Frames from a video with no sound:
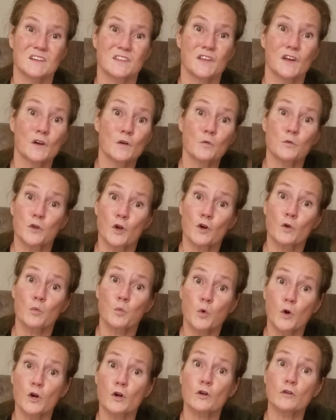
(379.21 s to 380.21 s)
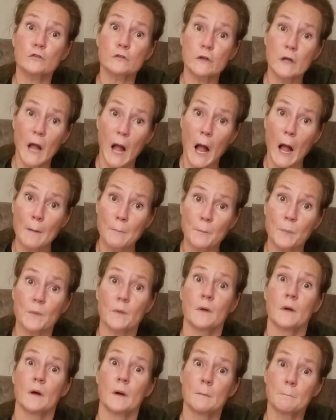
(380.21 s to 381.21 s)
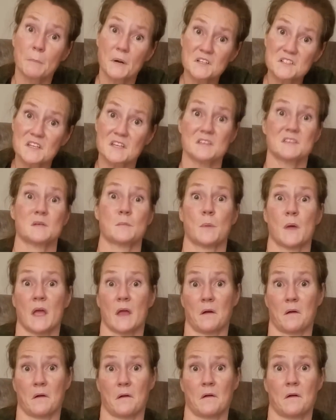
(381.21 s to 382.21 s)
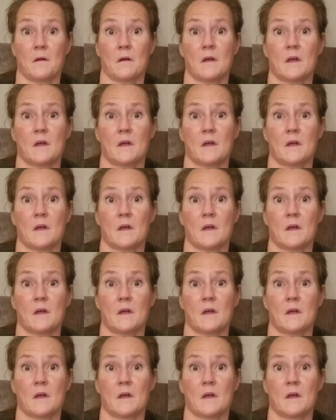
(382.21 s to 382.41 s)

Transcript: your World Cup participator,